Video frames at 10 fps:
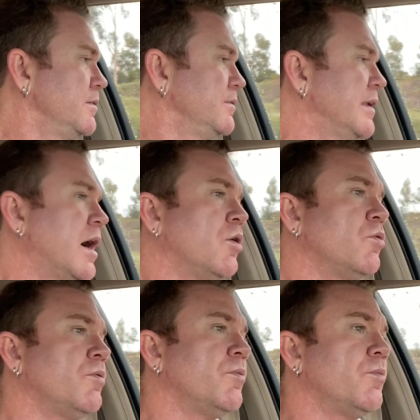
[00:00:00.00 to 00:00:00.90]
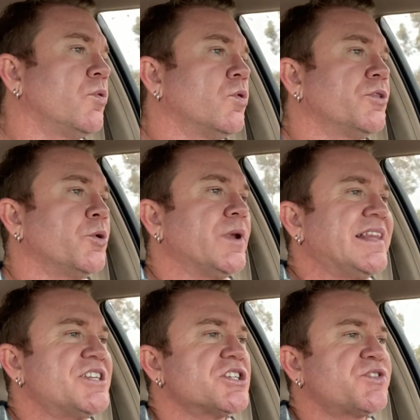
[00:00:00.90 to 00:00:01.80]
Now, the
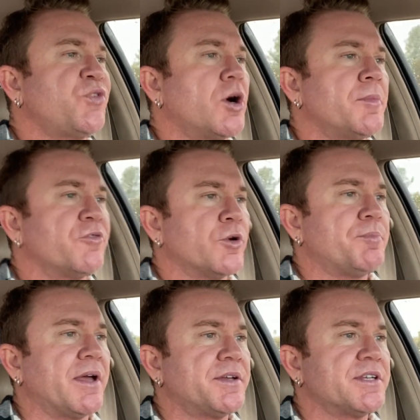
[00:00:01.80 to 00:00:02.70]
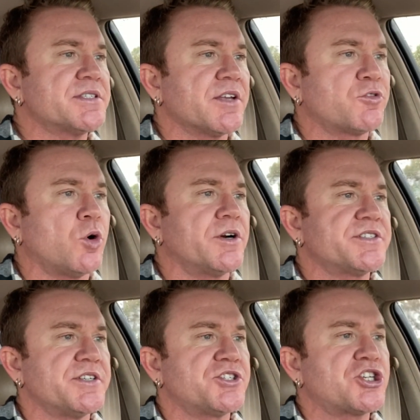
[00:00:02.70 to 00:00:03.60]
religious form of repentance, of course,
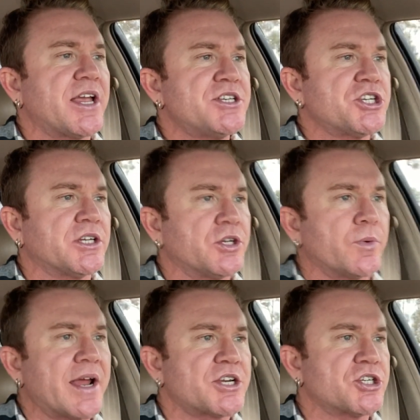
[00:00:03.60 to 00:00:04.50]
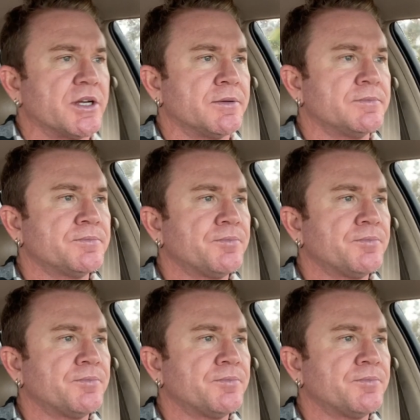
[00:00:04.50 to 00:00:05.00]
is changing direction.